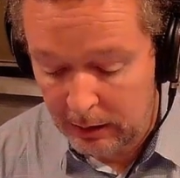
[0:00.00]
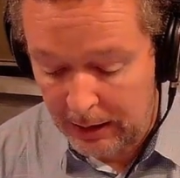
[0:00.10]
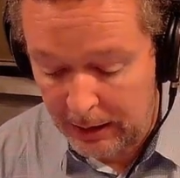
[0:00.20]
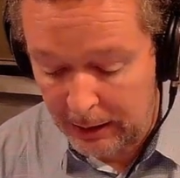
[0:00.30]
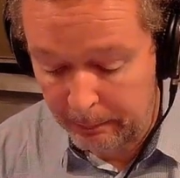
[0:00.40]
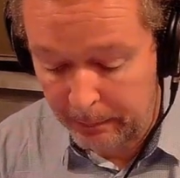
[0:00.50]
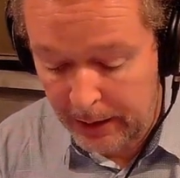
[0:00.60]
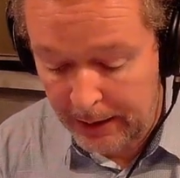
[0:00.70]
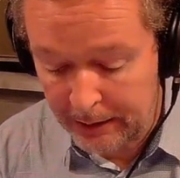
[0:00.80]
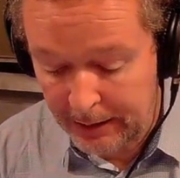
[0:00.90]

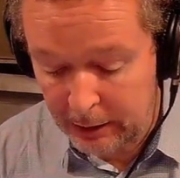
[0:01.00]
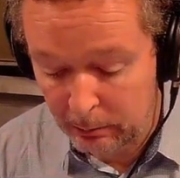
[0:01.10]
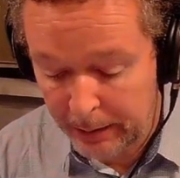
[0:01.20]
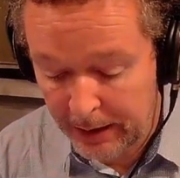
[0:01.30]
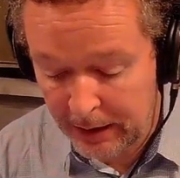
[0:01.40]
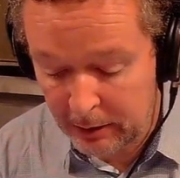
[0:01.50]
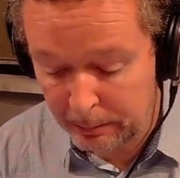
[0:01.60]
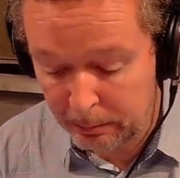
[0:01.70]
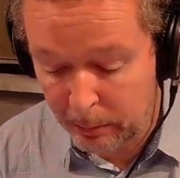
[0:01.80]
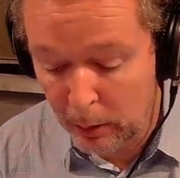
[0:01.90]
and they compared
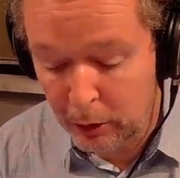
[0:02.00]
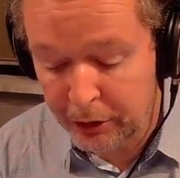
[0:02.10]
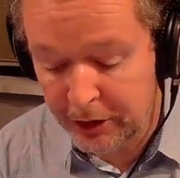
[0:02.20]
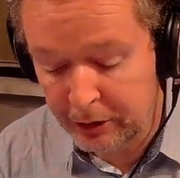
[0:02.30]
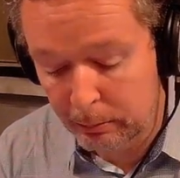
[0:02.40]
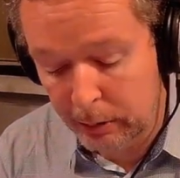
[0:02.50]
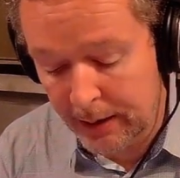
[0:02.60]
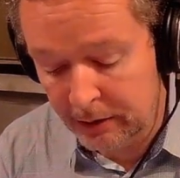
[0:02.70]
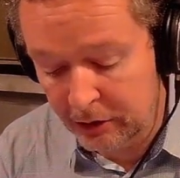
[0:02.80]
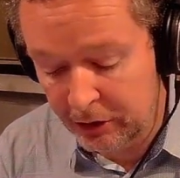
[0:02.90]
policies and
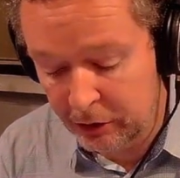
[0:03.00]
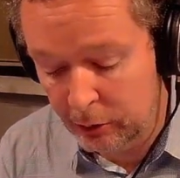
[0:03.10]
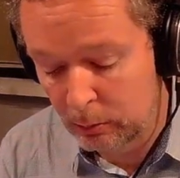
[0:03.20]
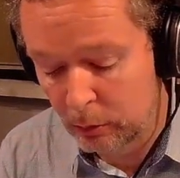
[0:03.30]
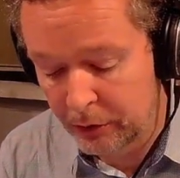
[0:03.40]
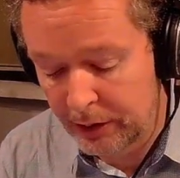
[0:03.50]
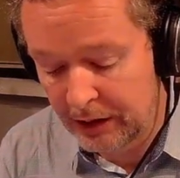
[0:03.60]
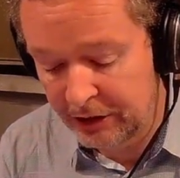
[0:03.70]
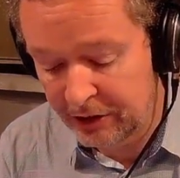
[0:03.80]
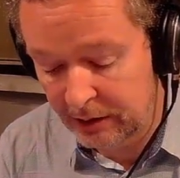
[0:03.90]
practices towards
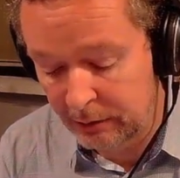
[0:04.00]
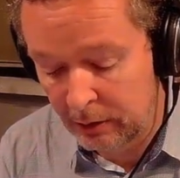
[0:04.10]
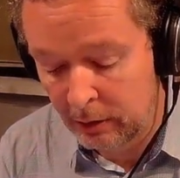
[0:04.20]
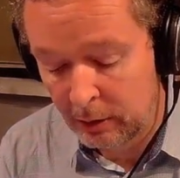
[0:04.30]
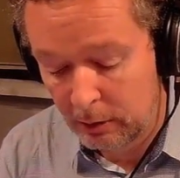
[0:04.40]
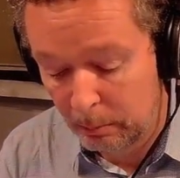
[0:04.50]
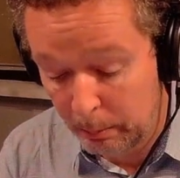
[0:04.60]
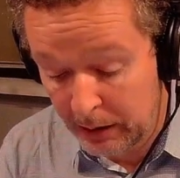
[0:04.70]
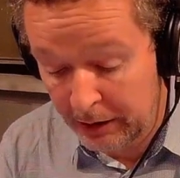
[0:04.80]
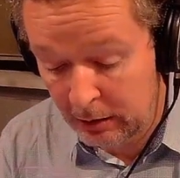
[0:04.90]
nearly 7
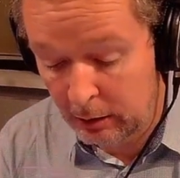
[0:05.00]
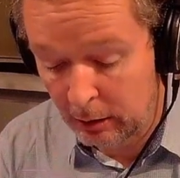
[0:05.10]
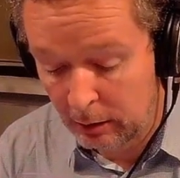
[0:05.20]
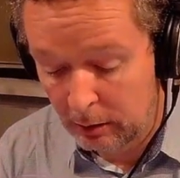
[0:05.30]
million